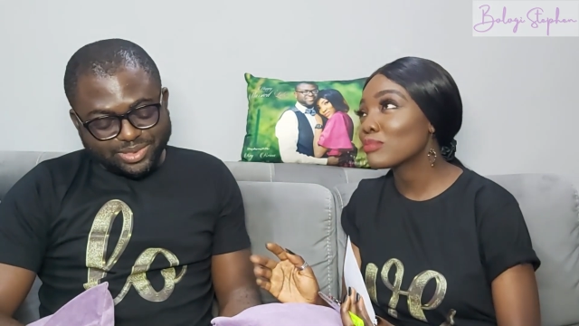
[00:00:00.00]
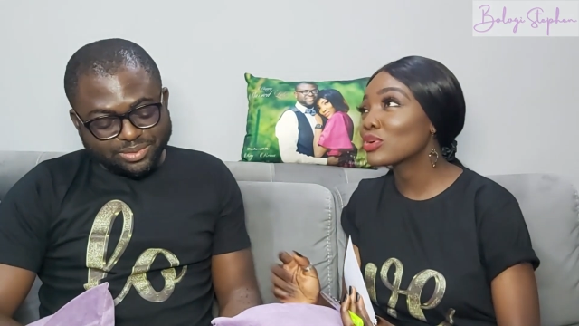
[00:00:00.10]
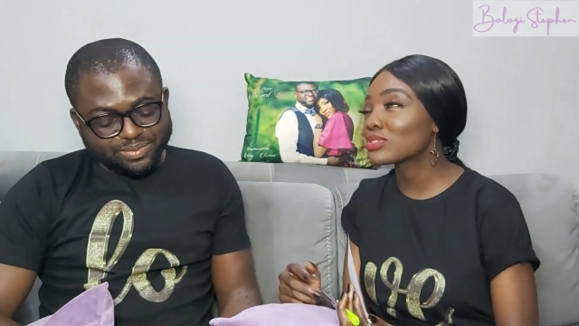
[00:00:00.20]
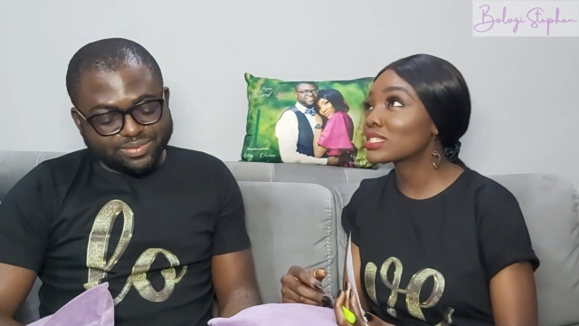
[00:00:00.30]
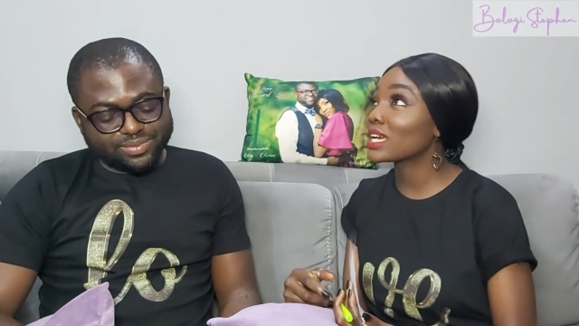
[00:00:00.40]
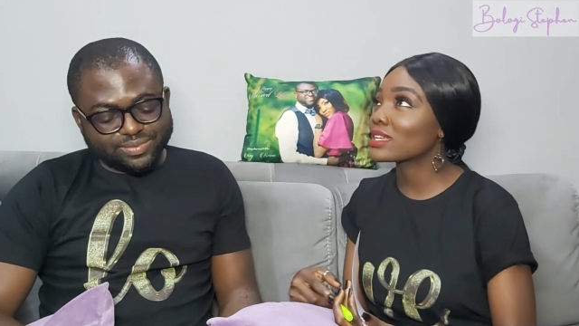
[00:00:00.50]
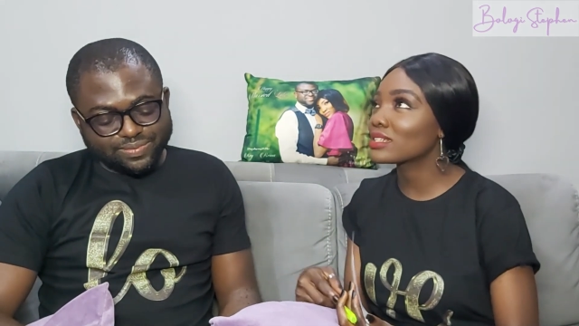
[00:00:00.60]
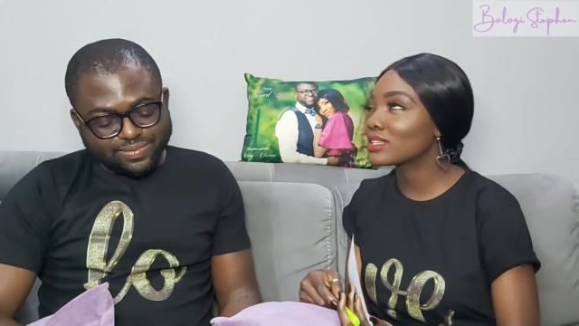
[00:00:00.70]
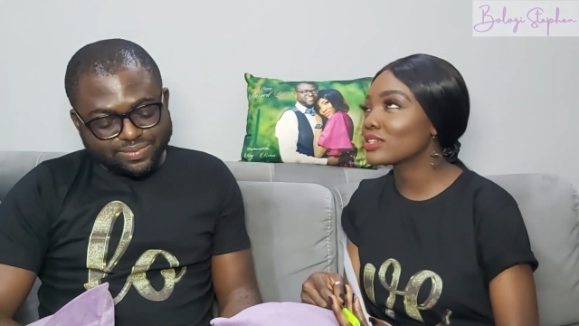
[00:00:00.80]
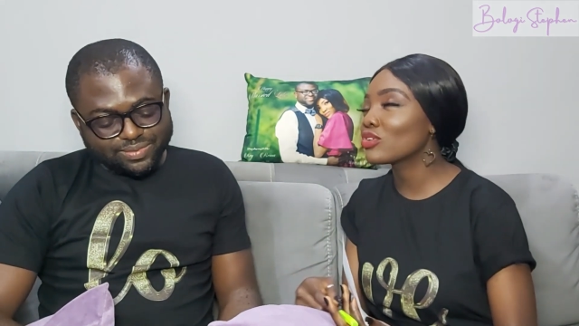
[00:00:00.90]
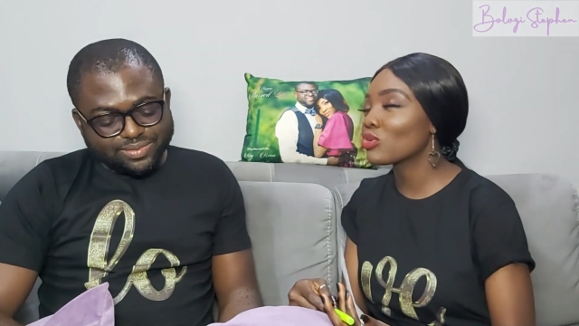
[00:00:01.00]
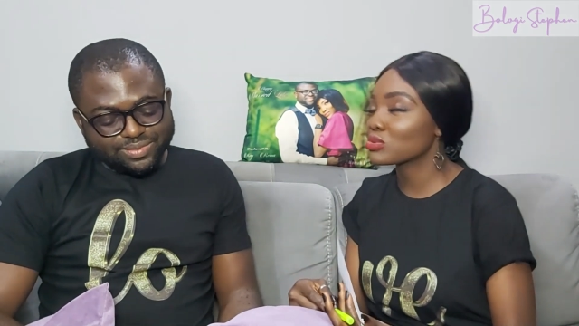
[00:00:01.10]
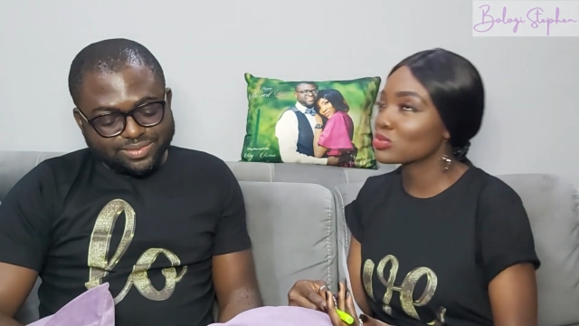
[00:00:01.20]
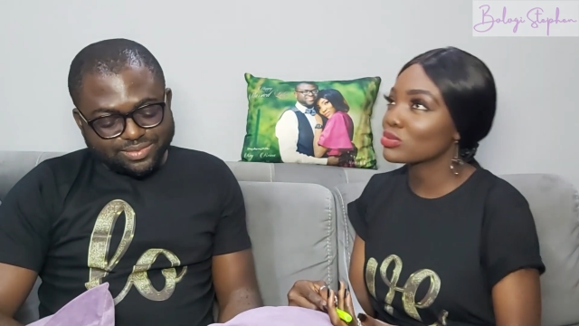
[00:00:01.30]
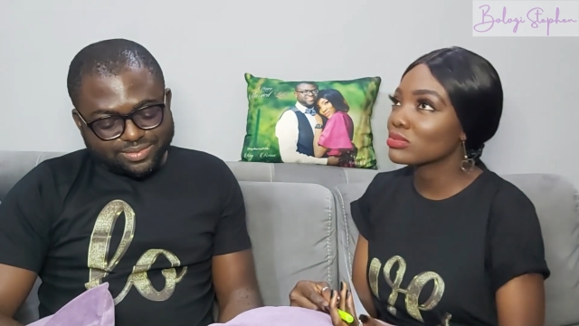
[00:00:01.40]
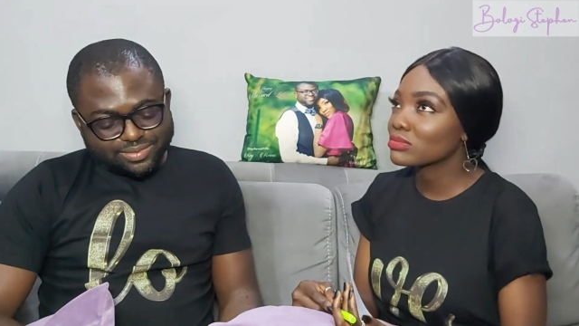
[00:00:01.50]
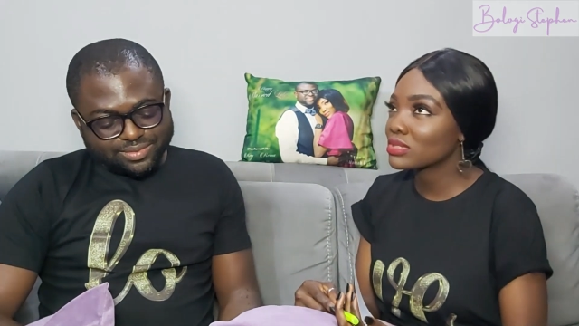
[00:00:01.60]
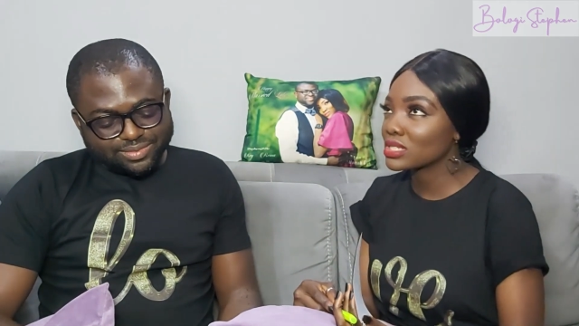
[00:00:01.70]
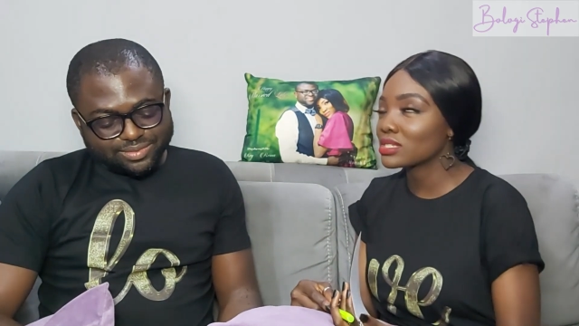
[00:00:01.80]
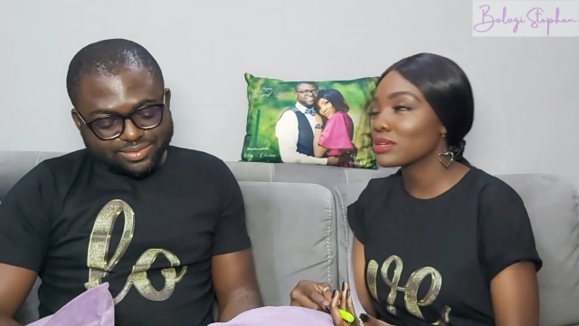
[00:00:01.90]
Speaker 1: But technically also the
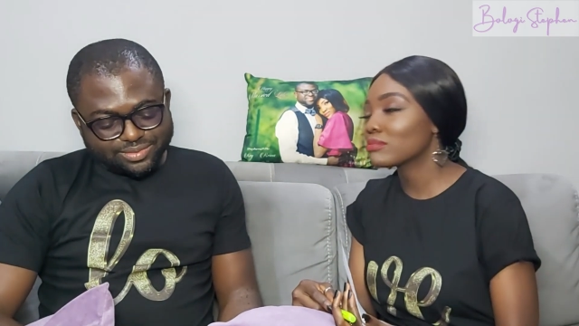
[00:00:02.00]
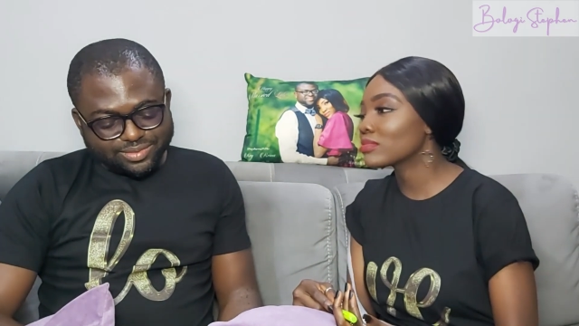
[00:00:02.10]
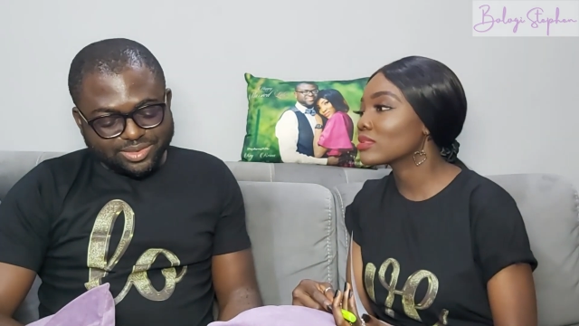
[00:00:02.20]
same.